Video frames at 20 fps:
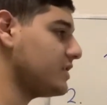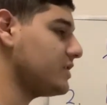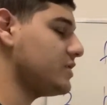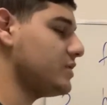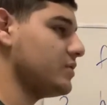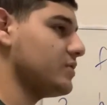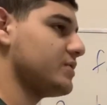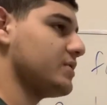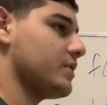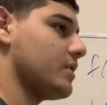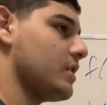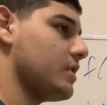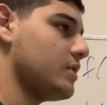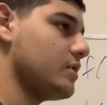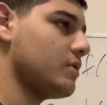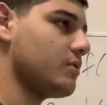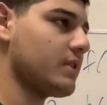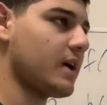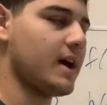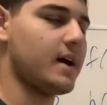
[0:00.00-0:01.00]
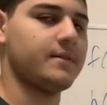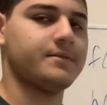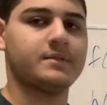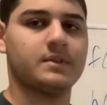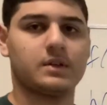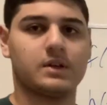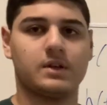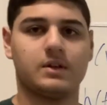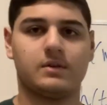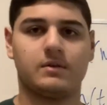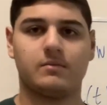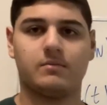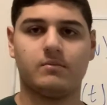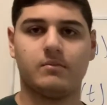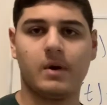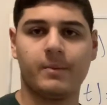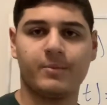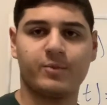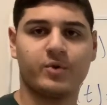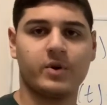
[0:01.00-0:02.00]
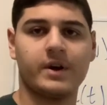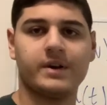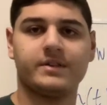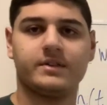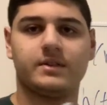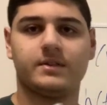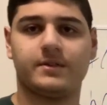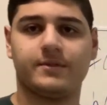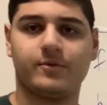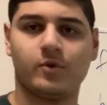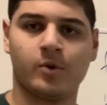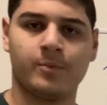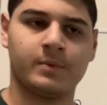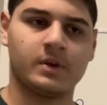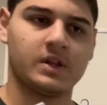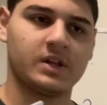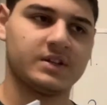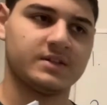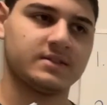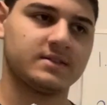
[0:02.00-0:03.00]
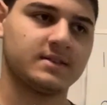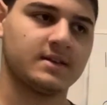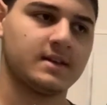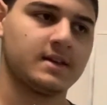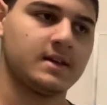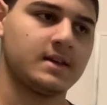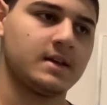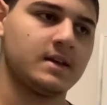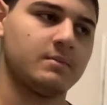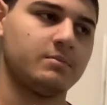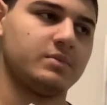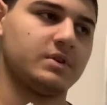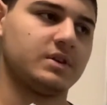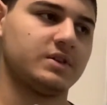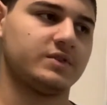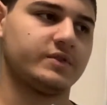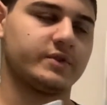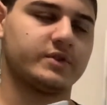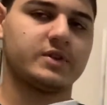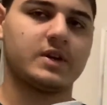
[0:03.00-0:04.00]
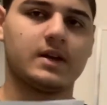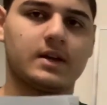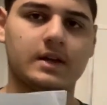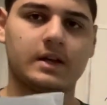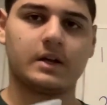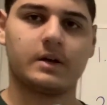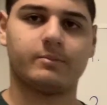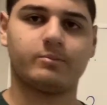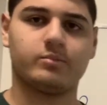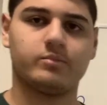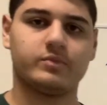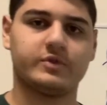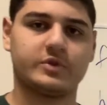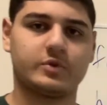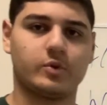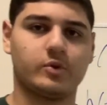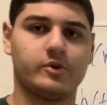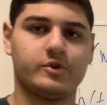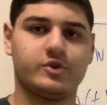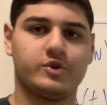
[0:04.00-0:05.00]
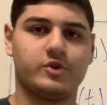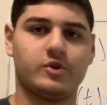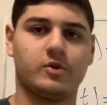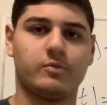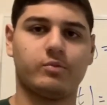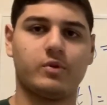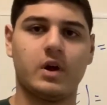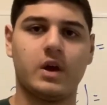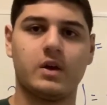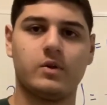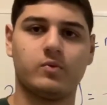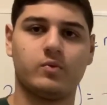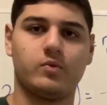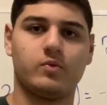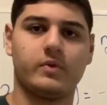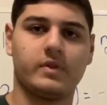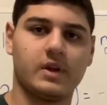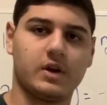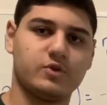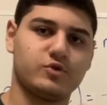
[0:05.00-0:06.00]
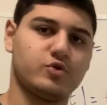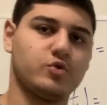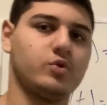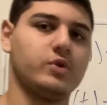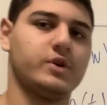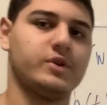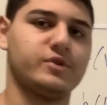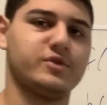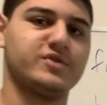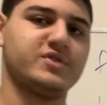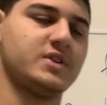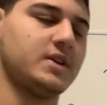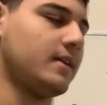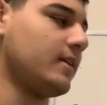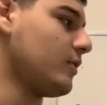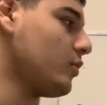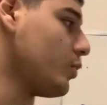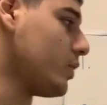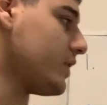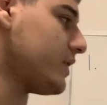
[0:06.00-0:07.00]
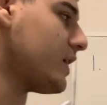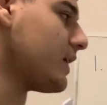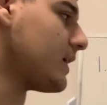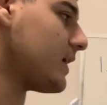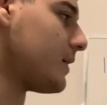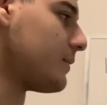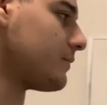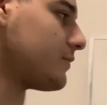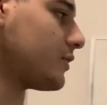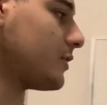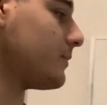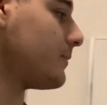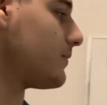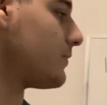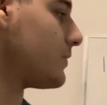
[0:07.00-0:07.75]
to you so that you don't have to memorize these formulas, because you're taking up storage in your brain without truly understanding where they come from.